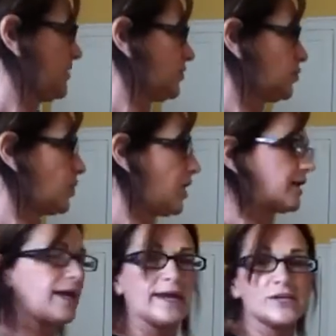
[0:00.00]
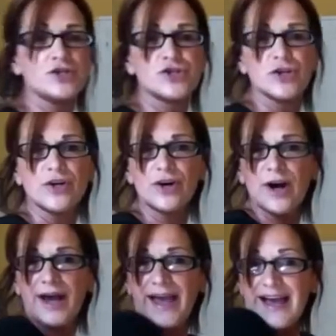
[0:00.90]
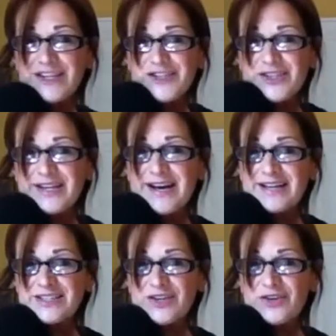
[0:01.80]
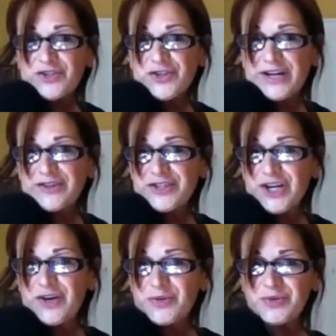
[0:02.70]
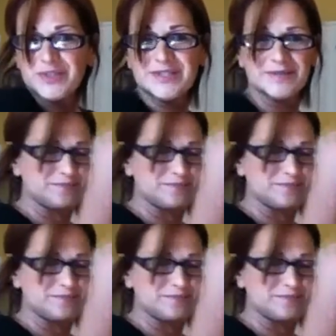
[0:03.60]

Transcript: the raw cane sugar. I actually got to go to Trader Joe's.